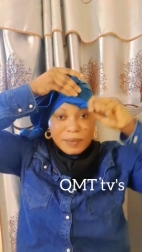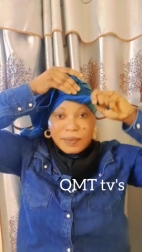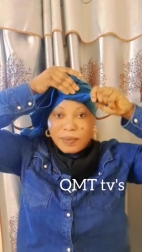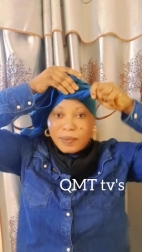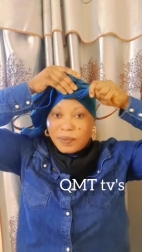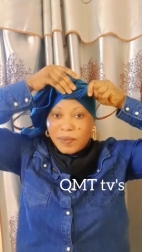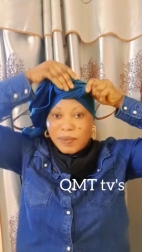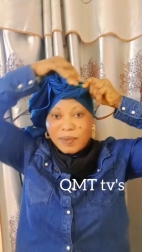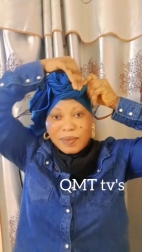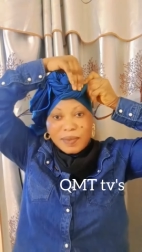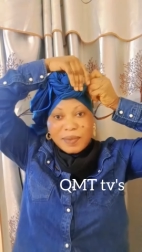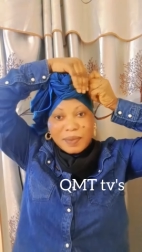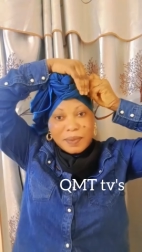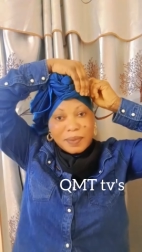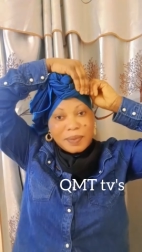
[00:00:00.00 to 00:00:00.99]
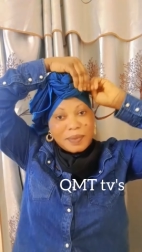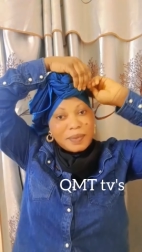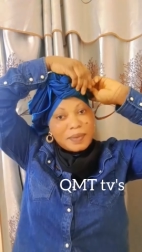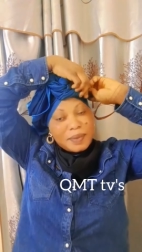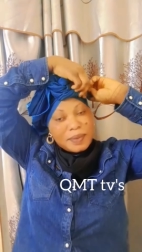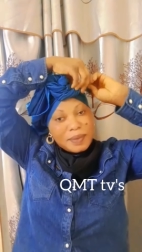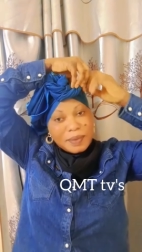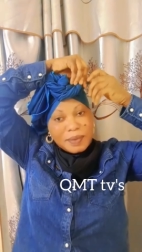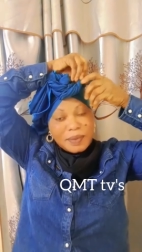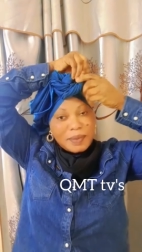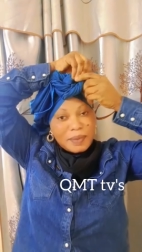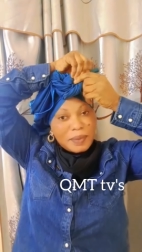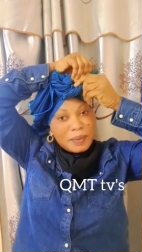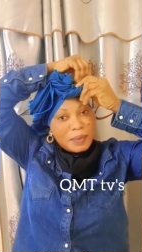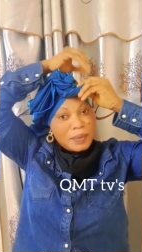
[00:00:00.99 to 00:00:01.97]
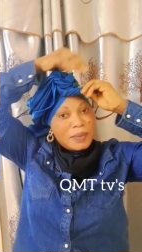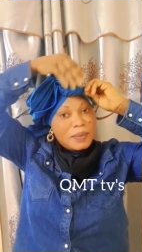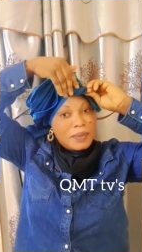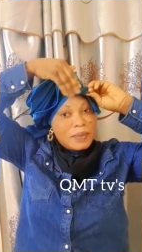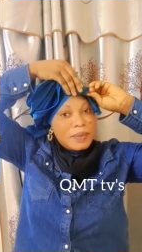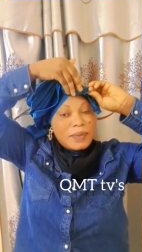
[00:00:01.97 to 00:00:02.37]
qualify this style? So guys,